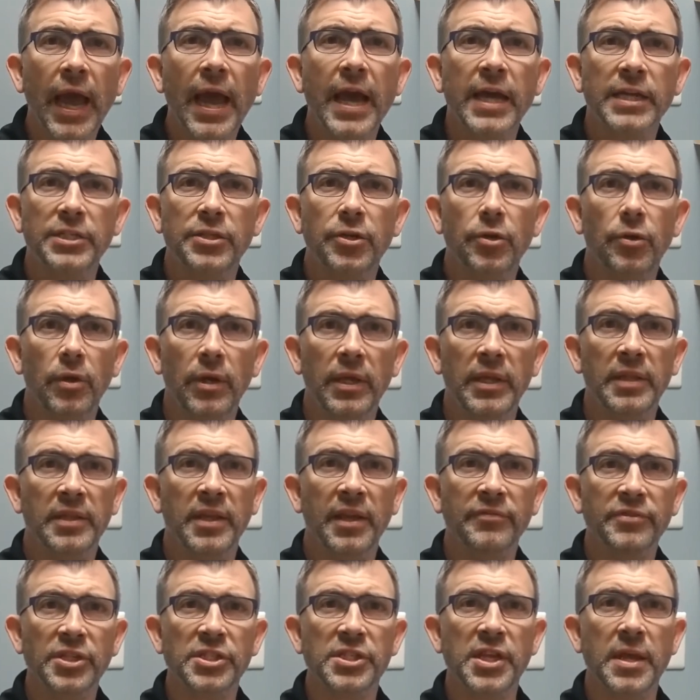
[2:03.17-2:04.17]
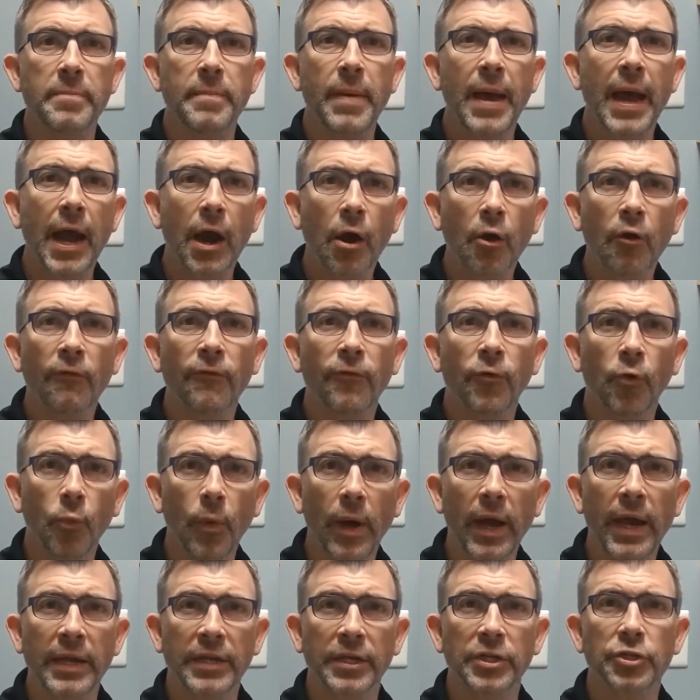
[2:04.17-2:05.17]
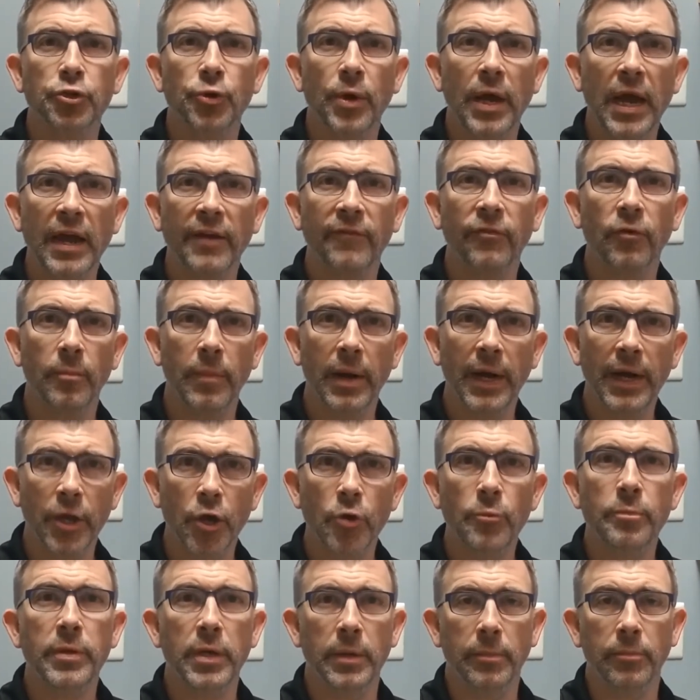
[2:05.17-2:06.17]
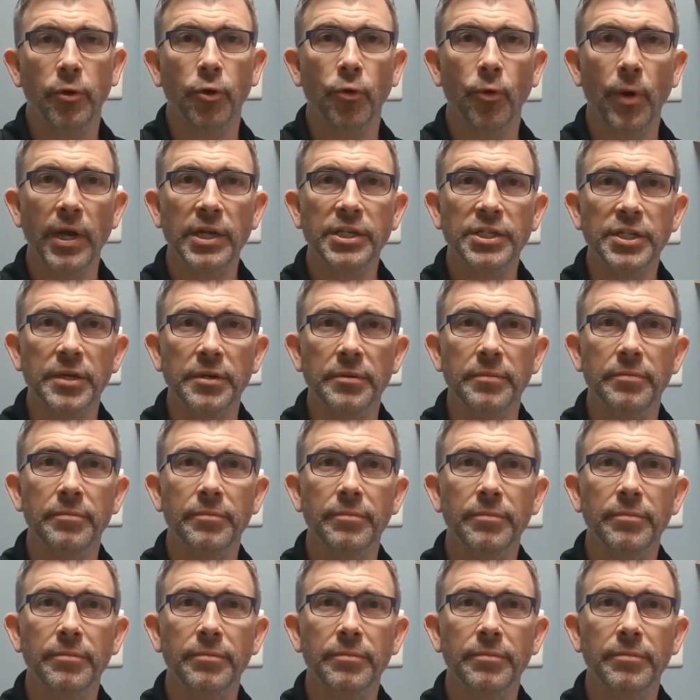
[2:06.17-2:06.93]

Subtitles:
axial length gives us a powerful way to track for myopia progression.